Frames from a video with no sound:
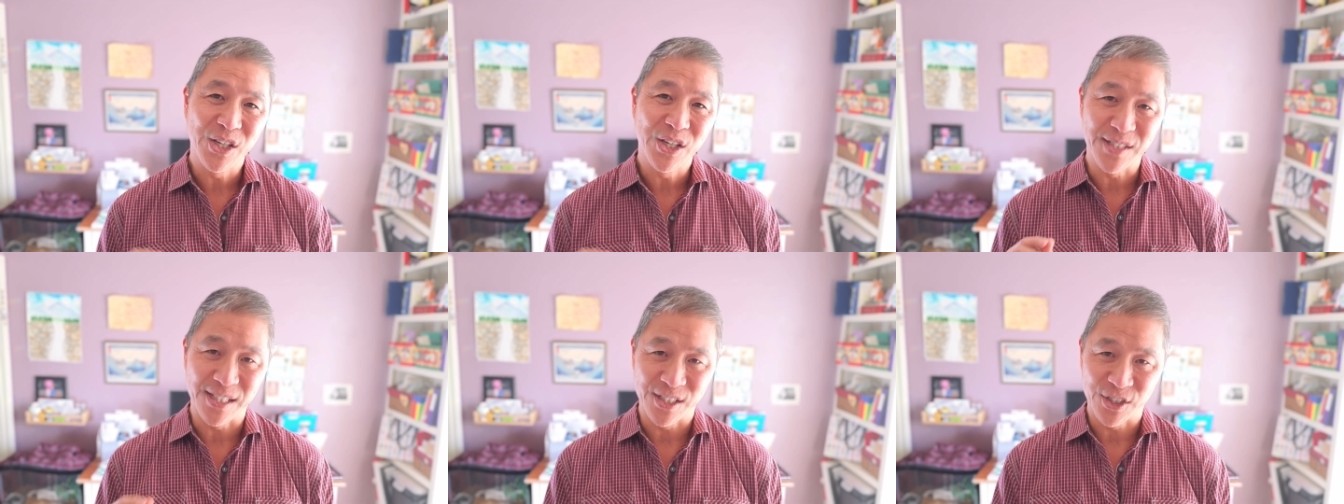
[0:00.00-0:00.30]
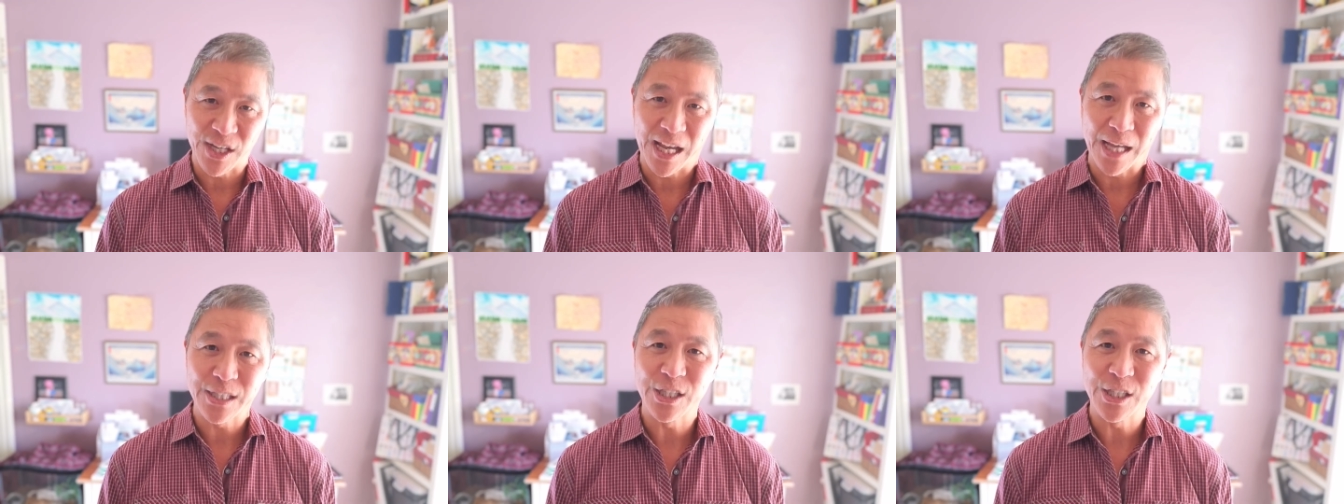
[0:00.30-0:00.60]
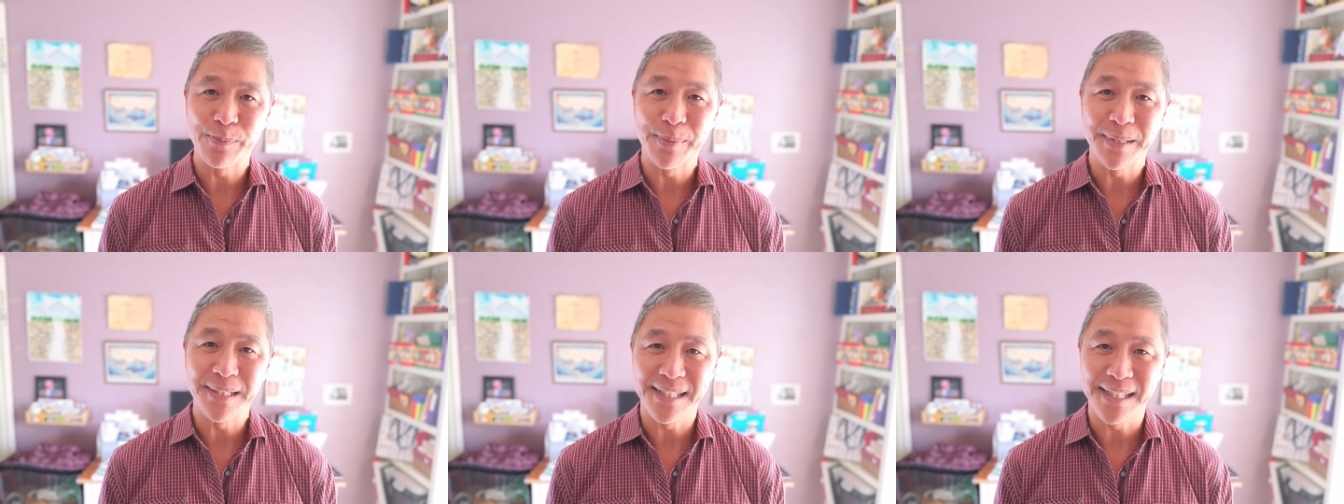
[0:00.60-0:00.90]
using
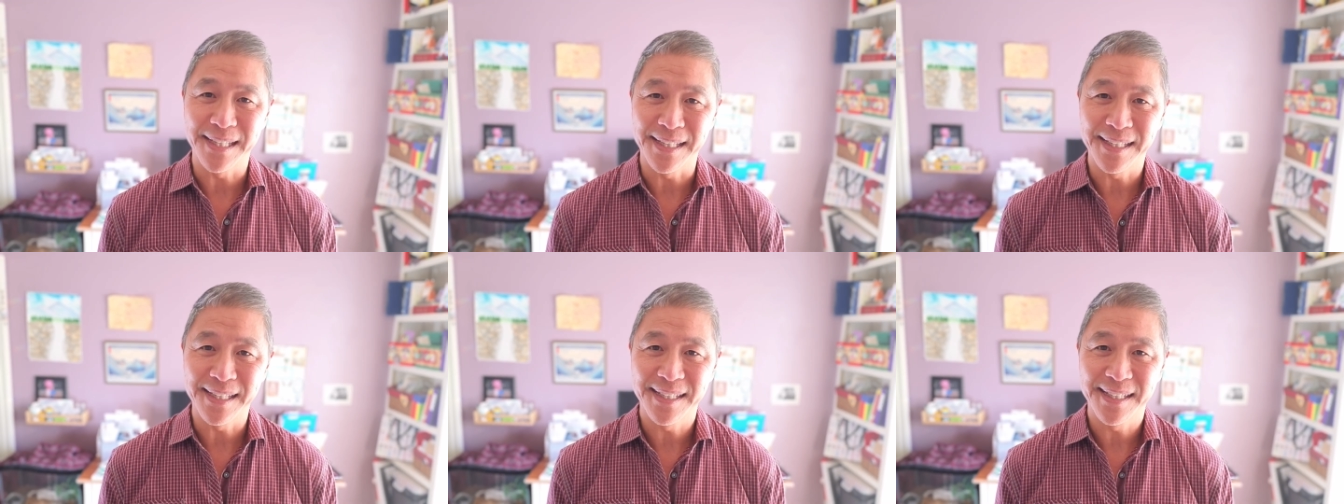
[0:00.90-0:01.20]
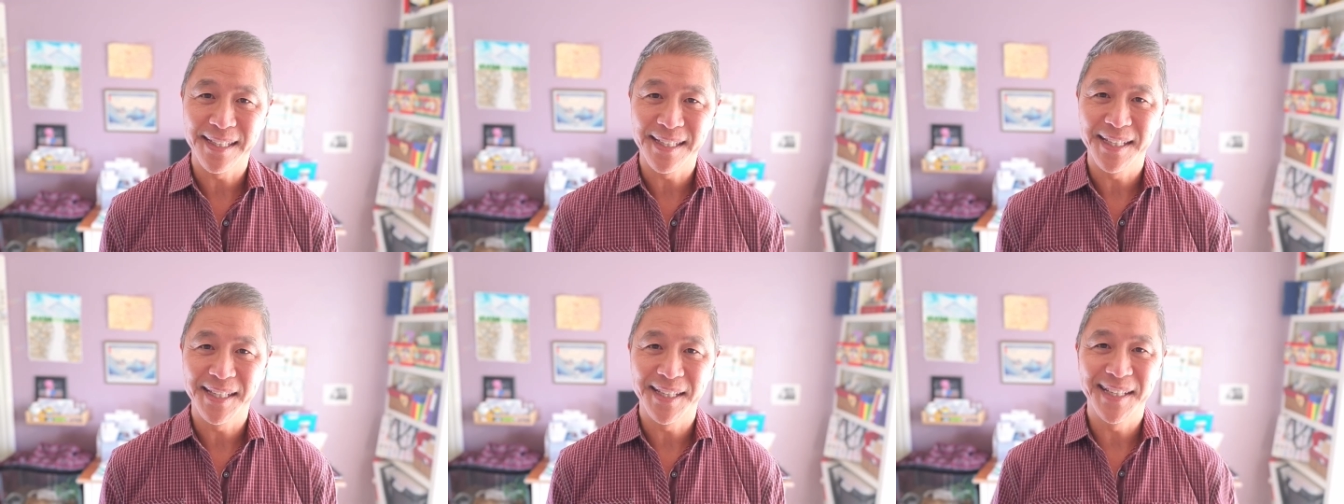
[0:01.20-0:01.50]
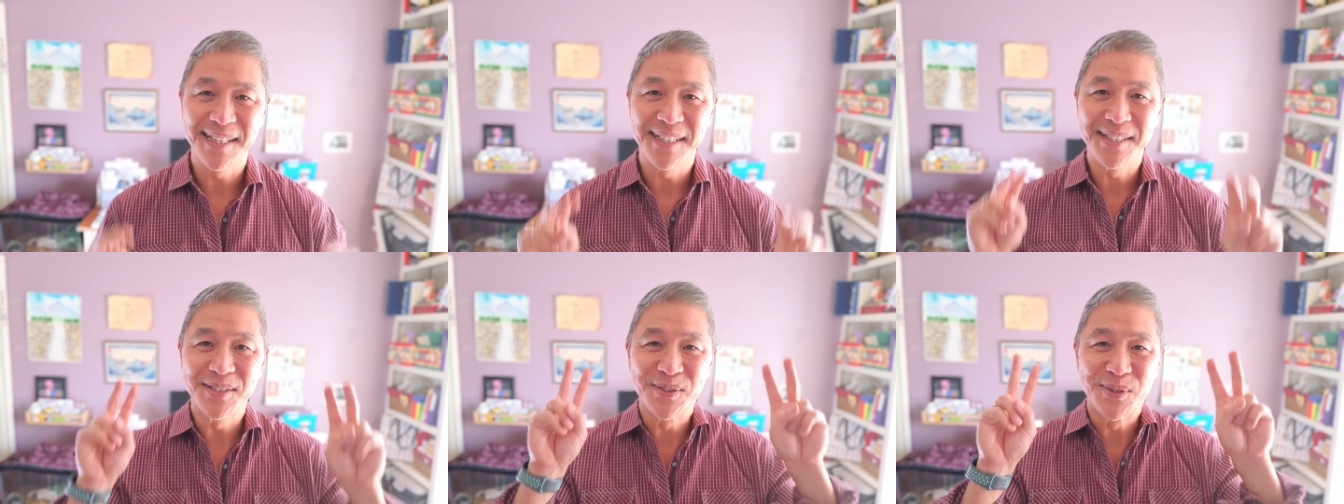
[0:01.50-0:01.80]
ChatGPT
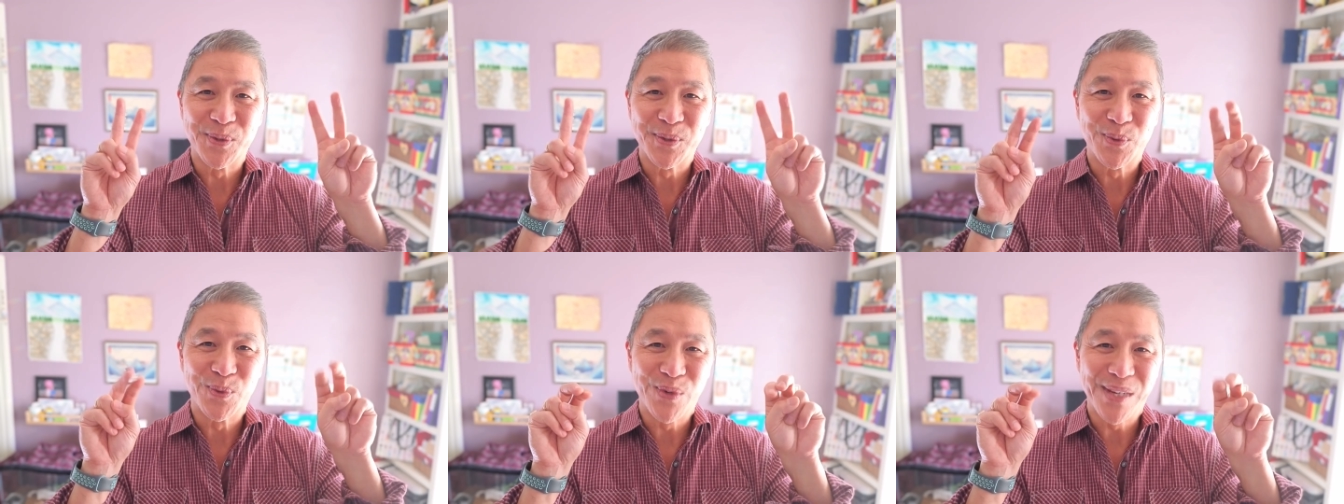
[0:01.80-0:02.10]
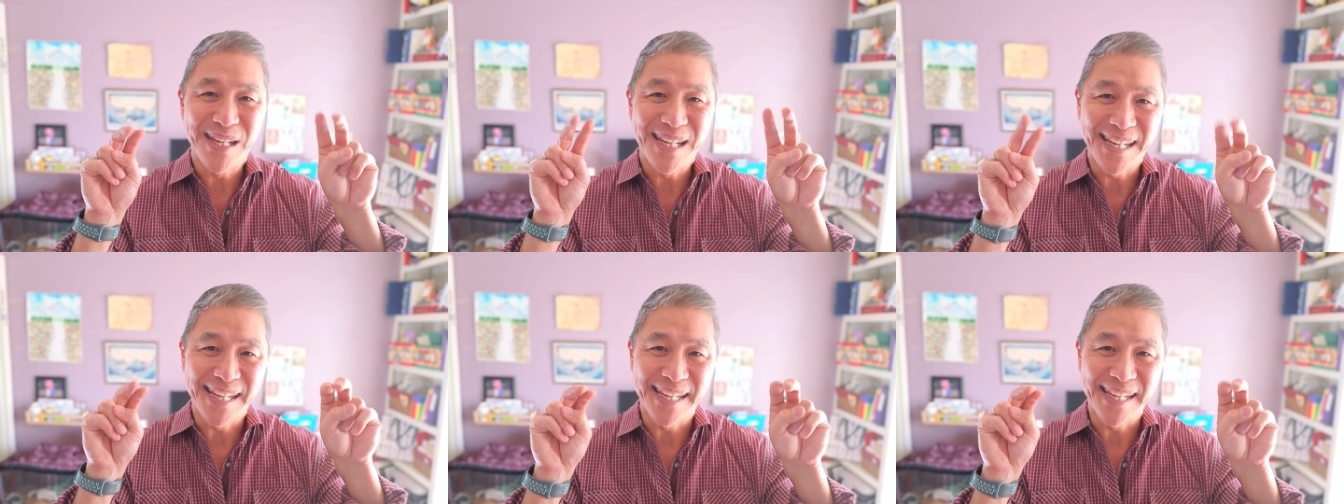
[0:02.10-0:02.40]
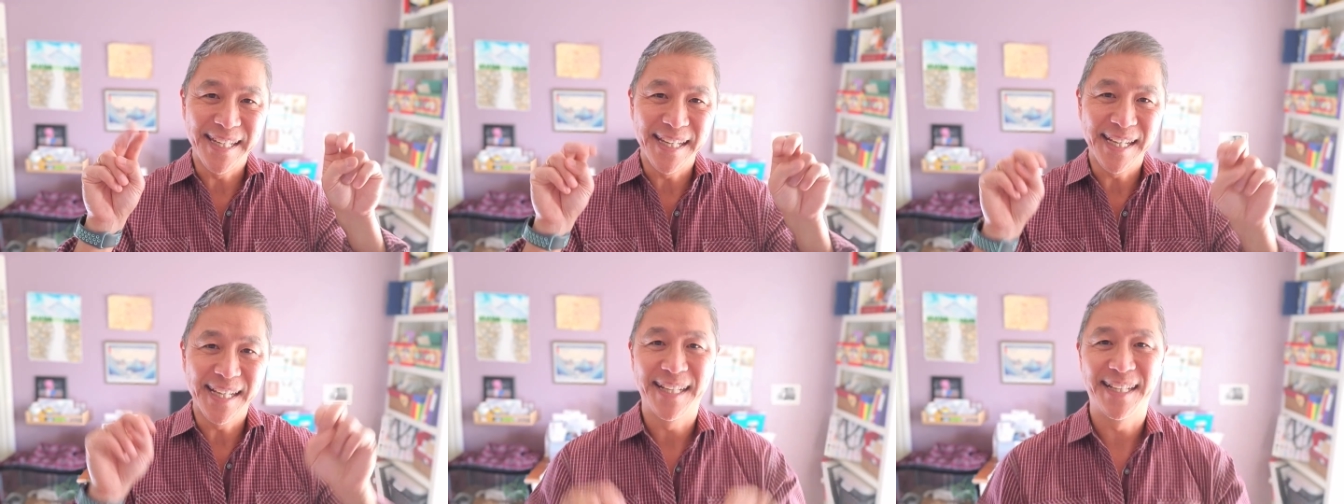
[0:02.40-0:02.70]
to
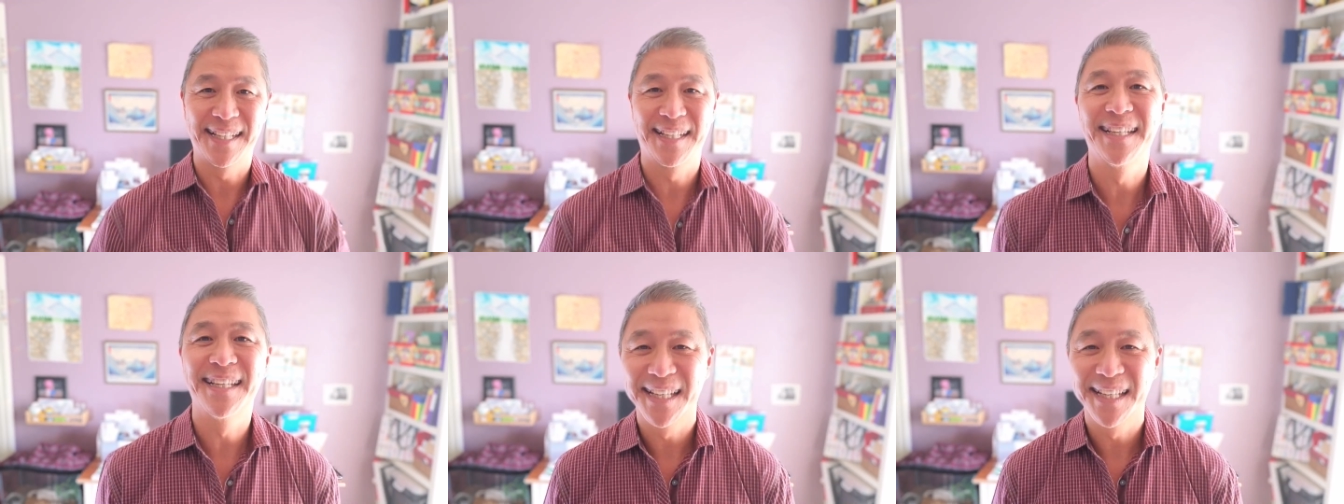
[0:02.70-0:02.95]
read